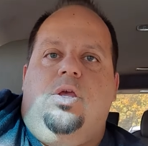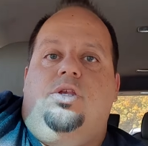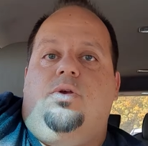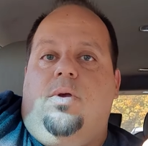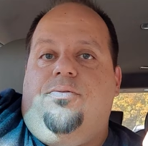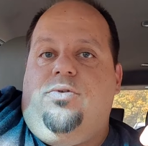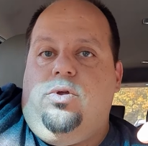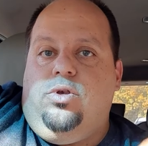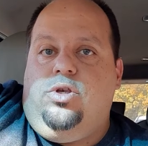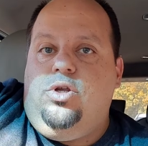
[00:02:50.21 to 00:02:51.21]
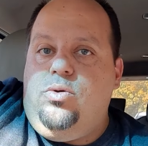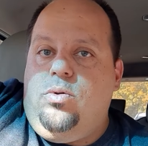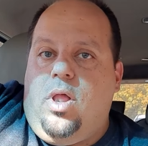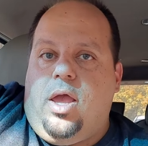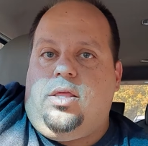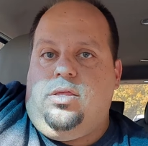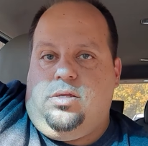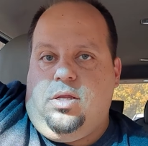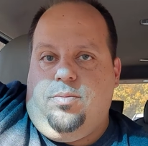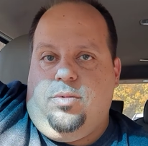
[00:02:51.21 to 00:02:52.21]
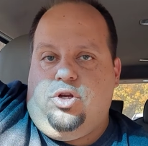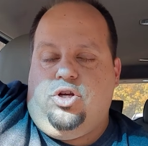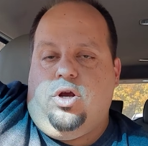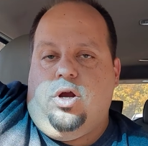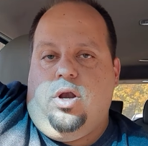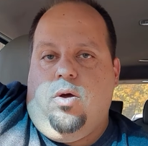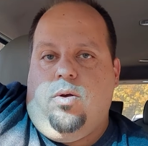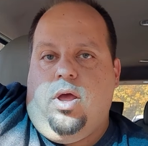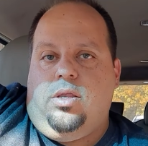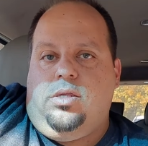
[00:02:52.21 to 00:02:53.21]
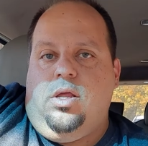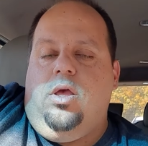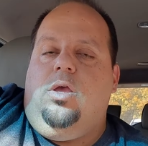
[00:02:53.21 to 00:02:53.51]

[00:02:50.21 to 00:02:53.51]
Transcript: So if you do like the cinnamon sugar donuts,